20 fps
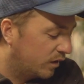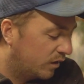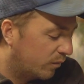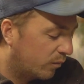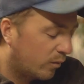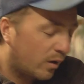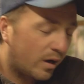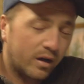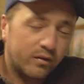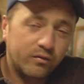
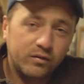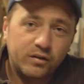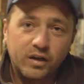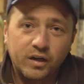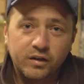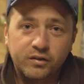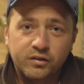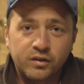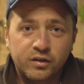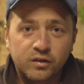way of
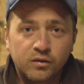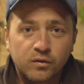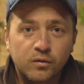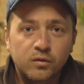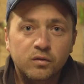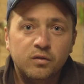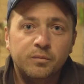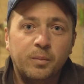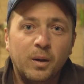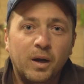attaching your
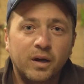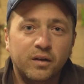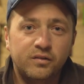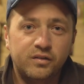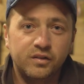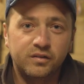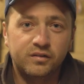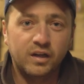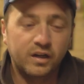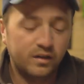lures, but it
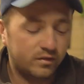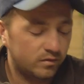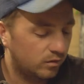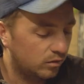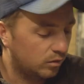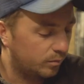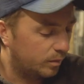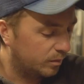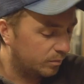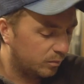just takes a
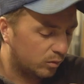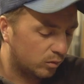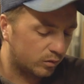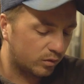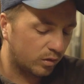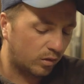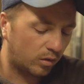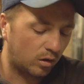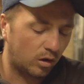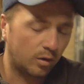little bit more
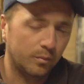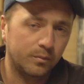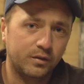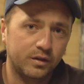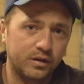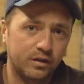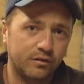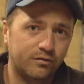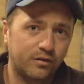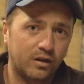time
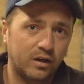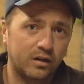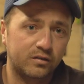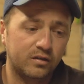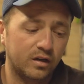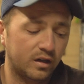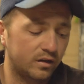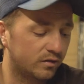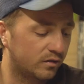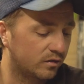than your
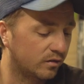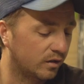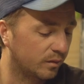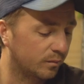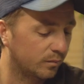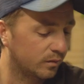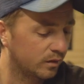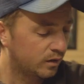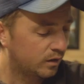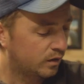fast attach
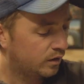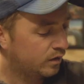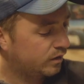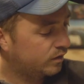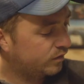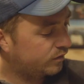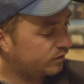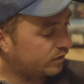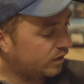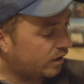clip.
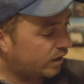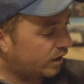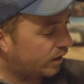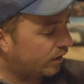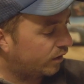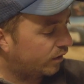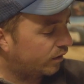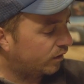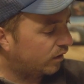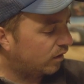So
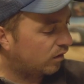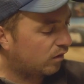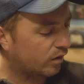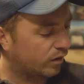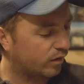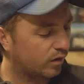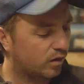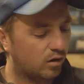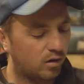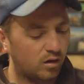a
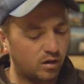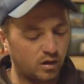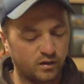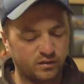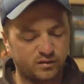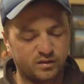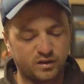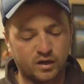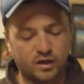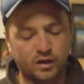lot of the
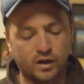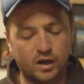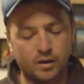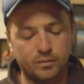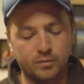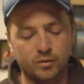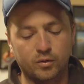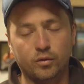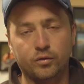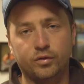guys, you know,
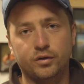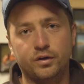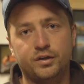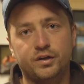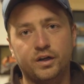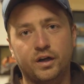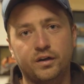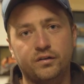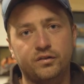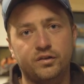up north are
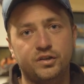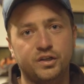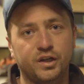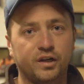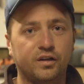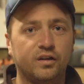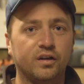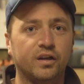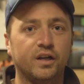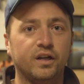chasing
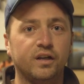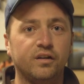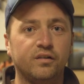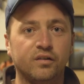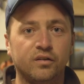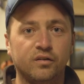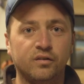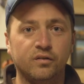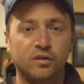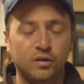
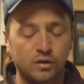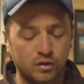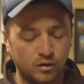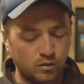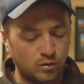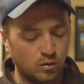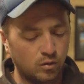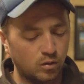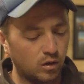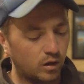GTs and
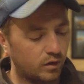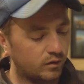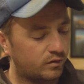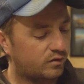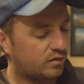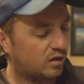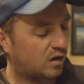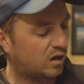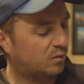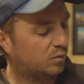all those
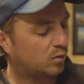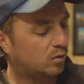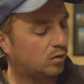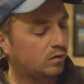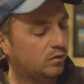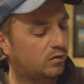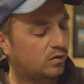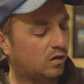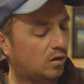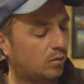
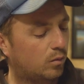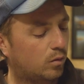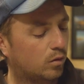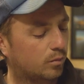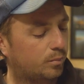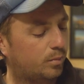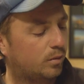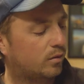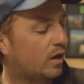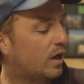
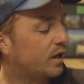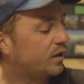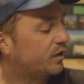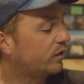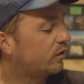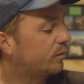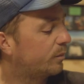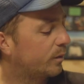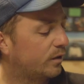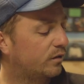saltwater
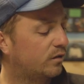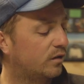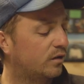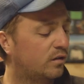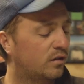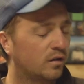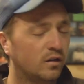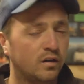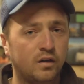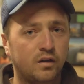pelagic
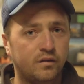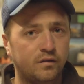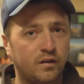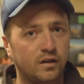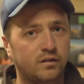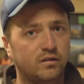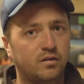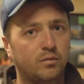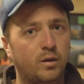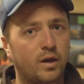species,
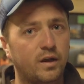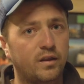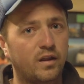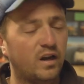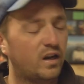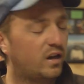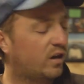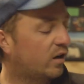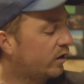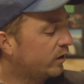that's the way
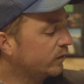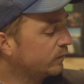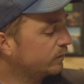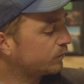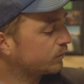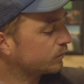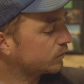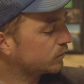they go.